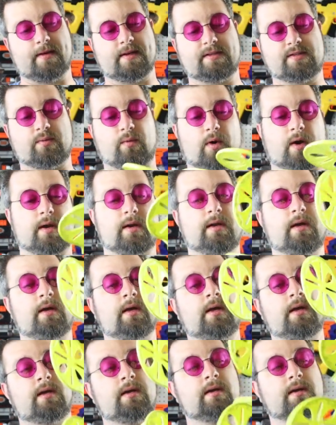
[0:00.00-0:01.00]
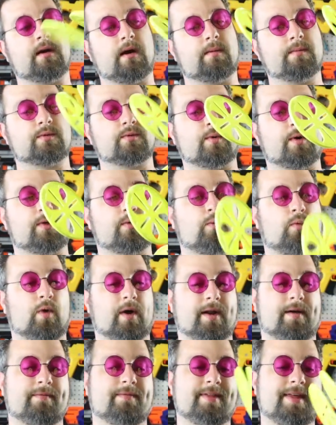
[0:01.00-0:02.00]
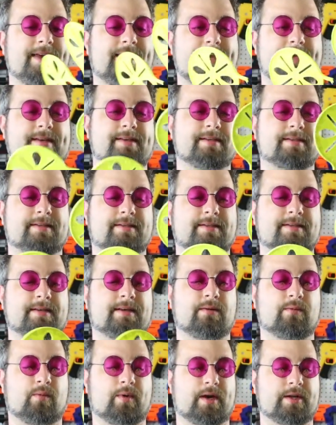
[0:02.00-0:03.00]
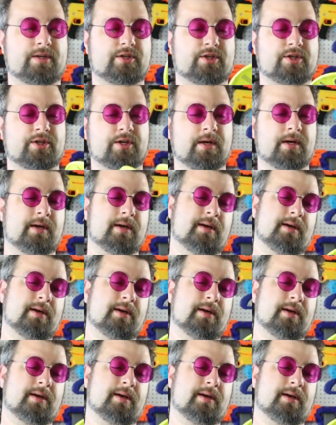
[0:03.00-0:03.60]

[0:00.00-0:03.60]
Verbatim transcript: This one comes with one of these, which